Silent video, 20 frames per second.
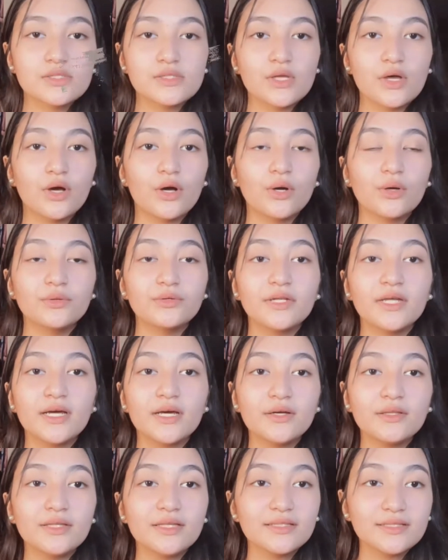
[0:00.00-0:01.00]
So now
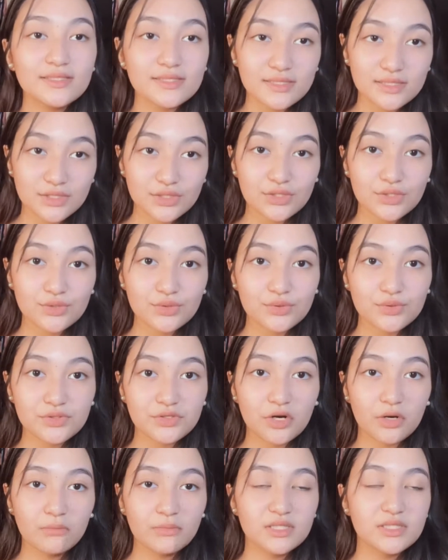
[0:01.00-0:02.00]
let us introduce
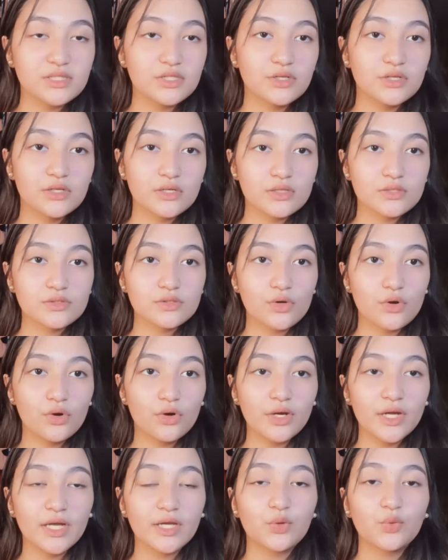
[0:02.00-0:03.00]
our materials
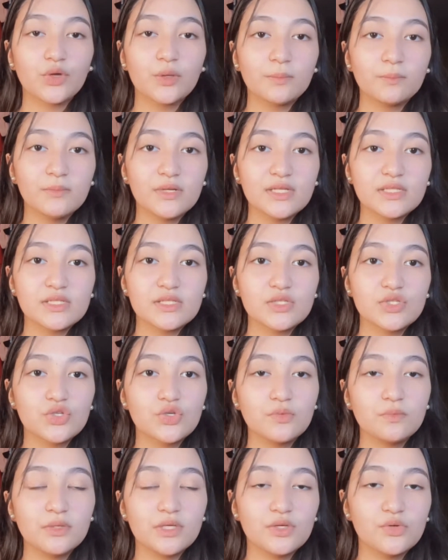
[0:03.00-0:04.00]
or equipment to
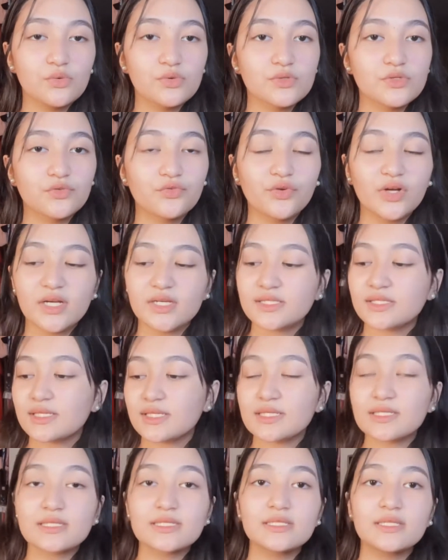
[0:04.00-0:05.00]
be used. First
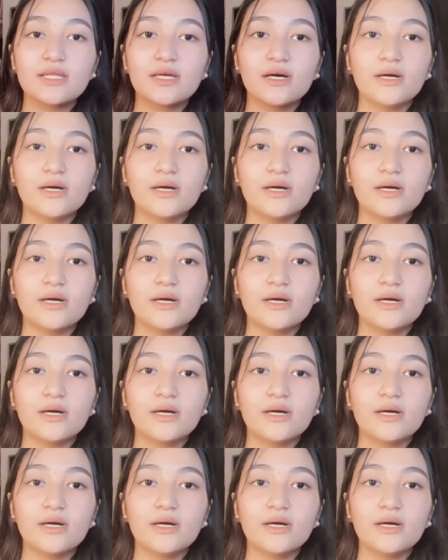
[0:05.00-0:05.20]
is the